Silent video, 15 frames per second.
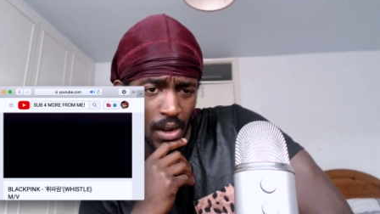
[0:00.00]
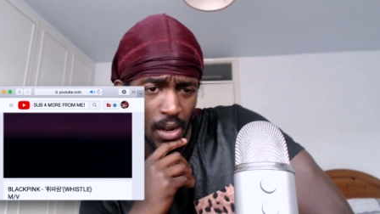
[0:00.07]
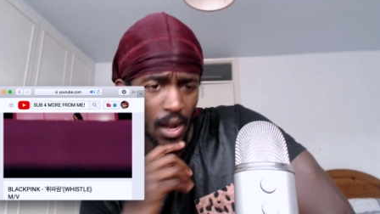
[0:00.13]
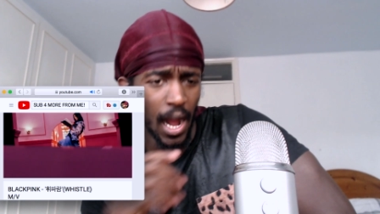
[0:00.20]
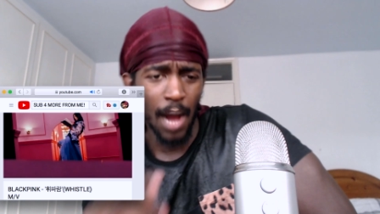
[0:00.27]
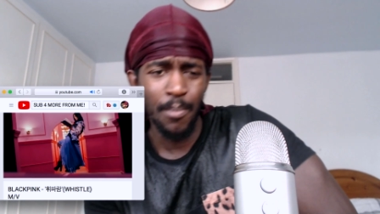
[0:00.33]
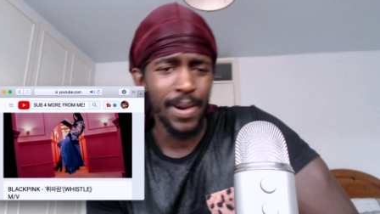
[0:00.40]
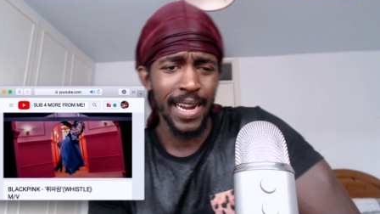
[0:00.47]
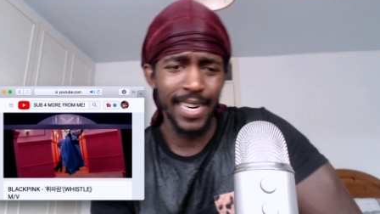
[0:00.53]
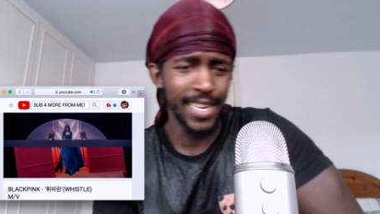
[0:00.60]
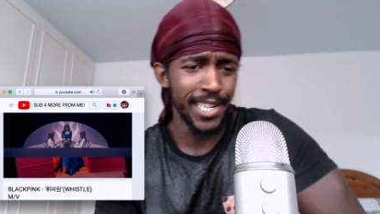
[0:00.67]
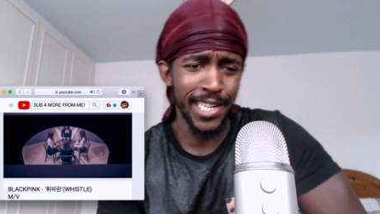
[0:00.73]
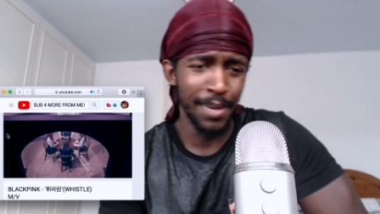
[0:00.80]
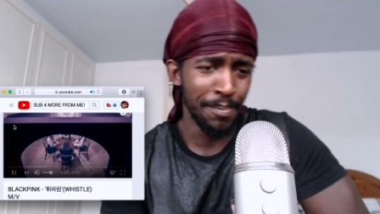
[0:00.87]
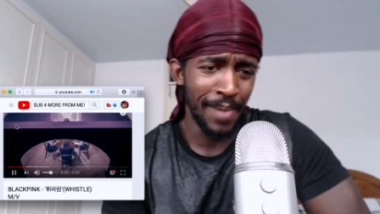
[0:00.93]
I'm bringing this
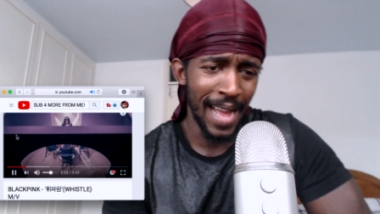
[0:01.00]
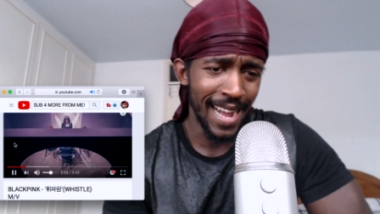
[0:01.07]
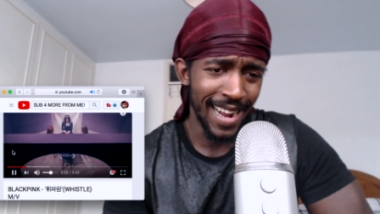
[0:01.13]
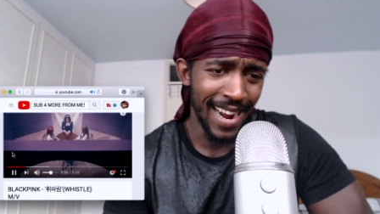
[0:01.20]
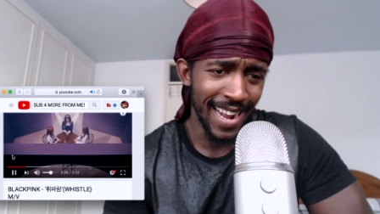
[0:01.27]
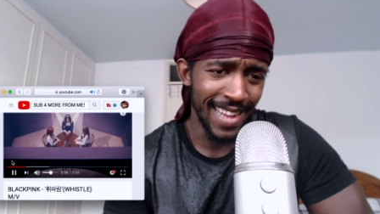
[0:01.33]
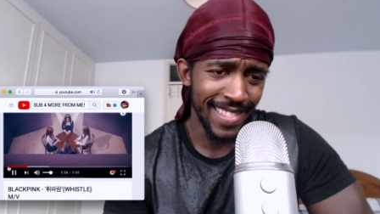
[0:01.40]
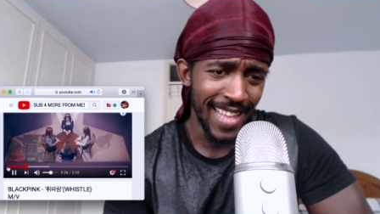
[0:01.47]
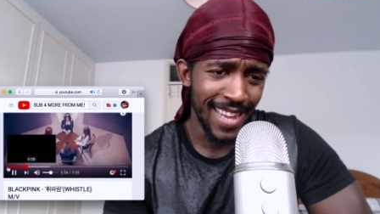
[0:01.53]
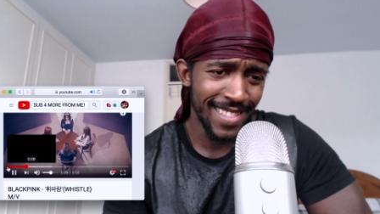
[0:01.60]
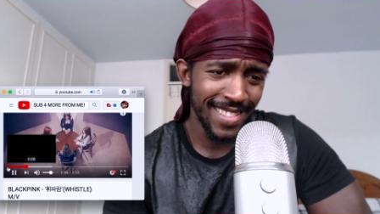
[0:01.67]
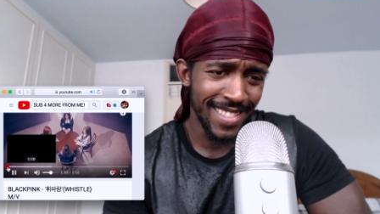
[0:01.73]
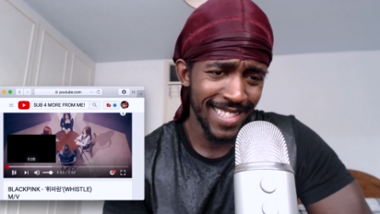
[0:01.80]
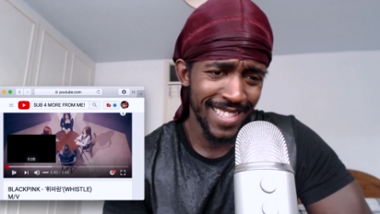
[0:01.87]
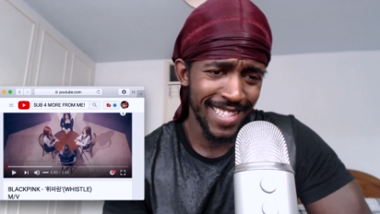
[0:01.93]
shit back. that
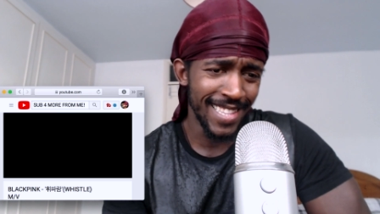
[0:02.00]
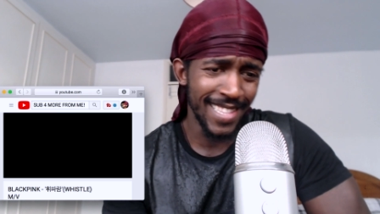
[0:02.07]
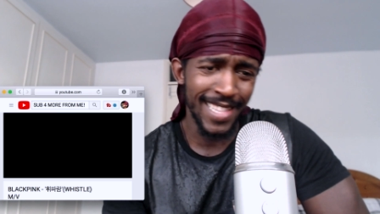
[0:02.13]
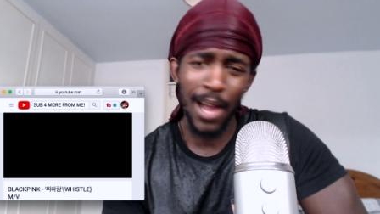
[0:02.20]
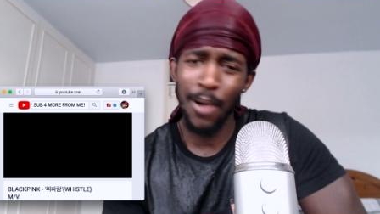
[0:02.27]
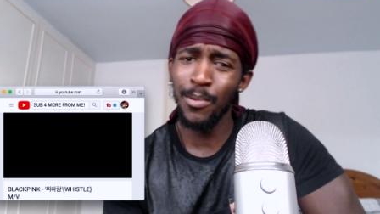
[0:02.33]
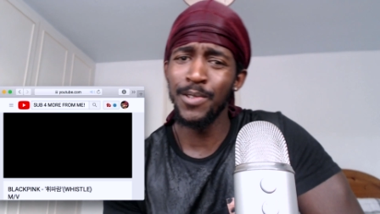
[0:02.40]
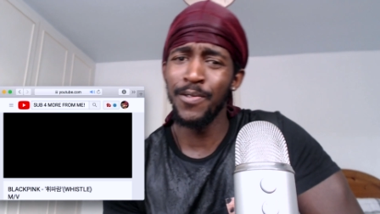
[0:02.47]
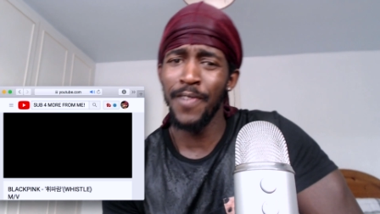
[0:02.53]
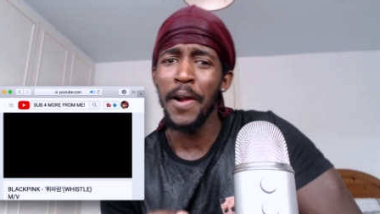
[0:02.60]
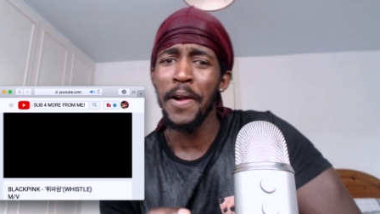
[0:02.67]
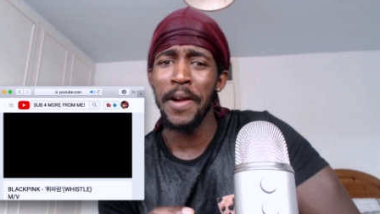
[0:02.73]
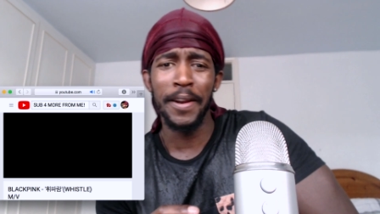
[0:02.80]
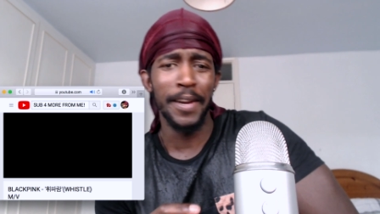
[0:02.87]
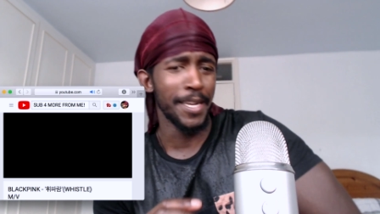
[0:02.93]
that was
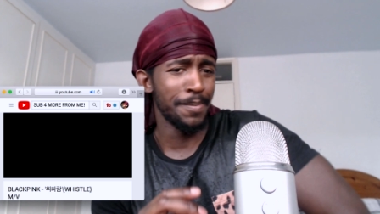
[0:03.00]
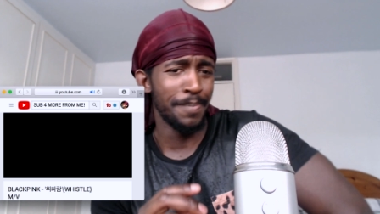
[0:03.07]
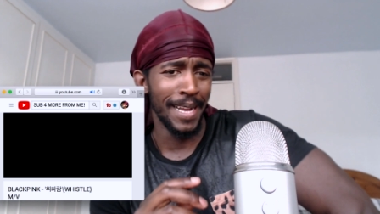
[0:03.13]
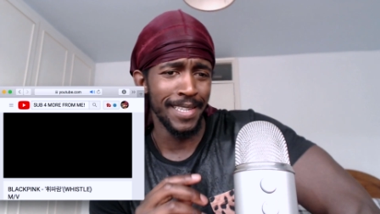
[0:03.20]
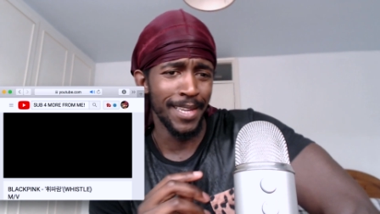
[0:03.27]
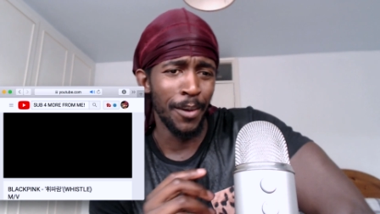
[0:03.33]
very unexpected.